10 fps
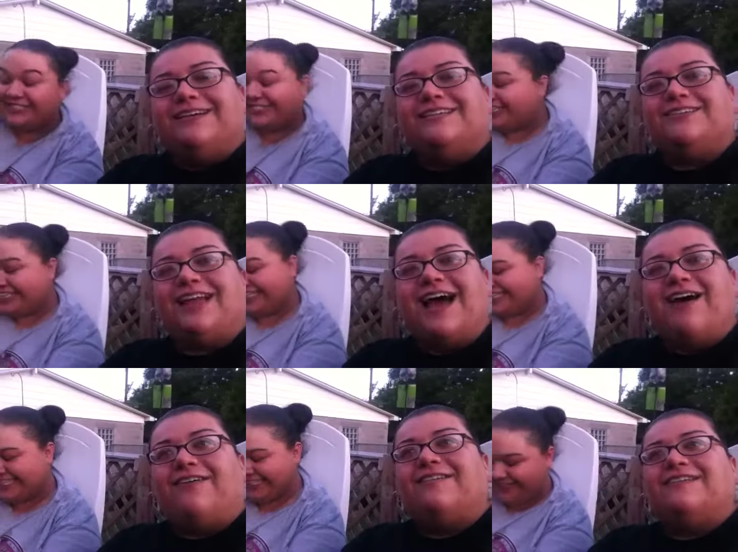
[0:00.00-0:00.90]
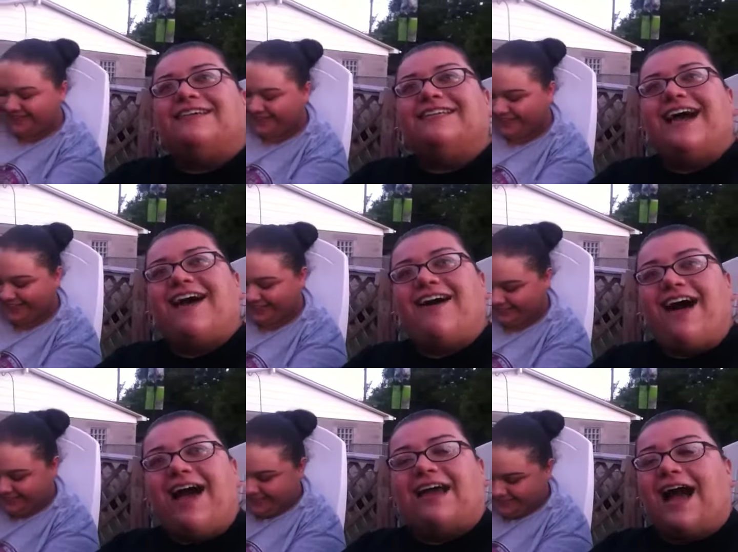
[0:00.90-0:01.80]
Speaker 1: So Didn't now, now
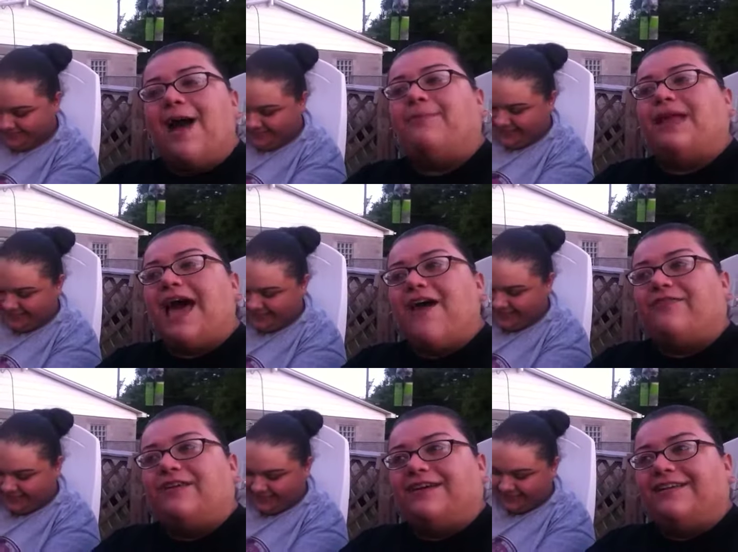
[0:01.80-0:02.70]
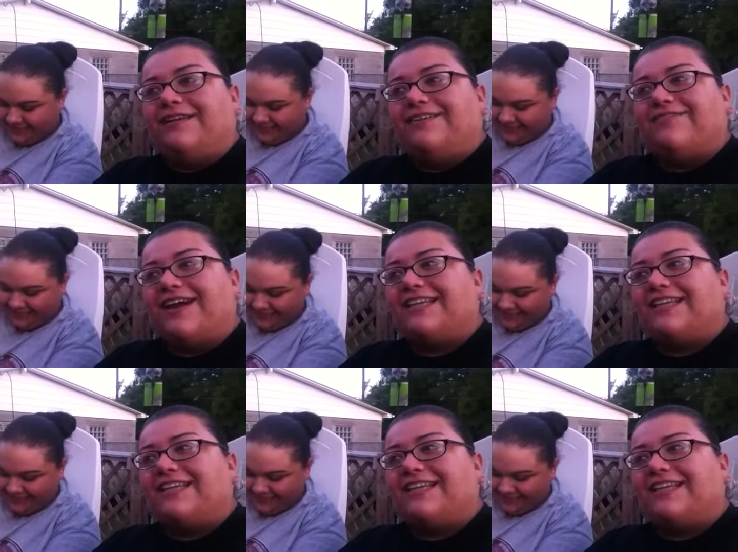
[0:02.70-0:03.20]
I, I'm laughing, right?